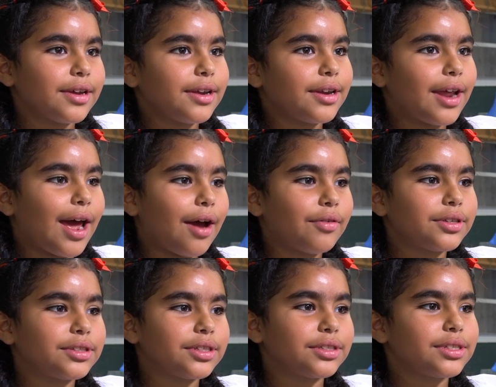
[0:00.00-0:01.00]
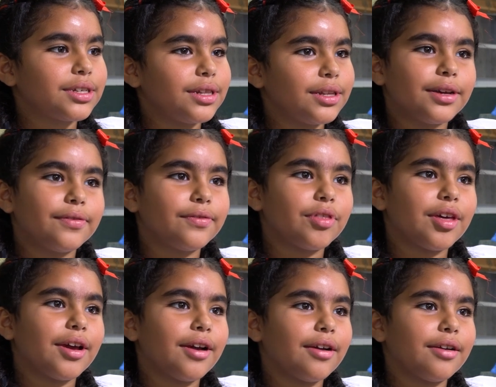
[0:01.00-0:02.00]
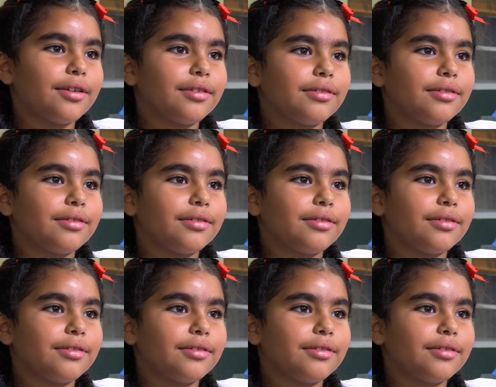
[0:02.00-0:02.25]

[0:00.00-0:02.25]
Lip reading: And how is it to live there?